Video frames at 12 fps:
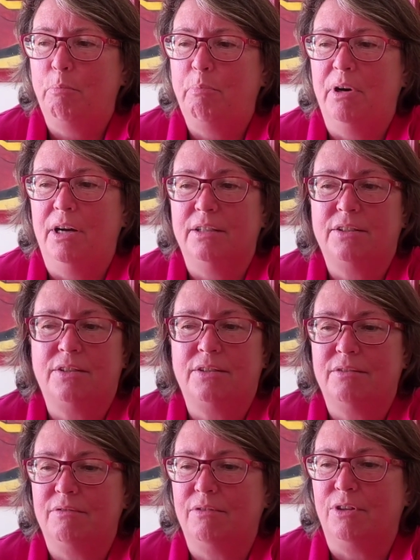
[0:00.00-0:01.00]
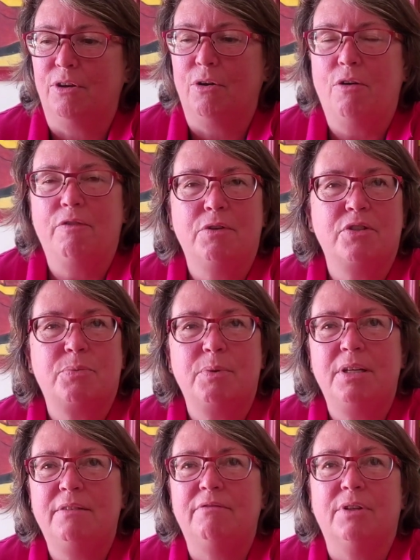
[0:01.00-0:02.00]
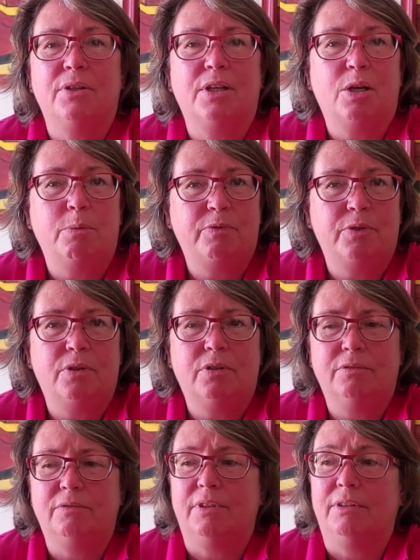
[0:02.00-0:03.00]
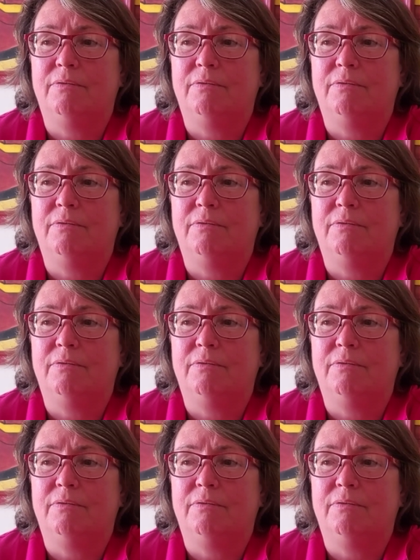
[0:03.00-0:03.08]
But they're all very sweet, very helpful.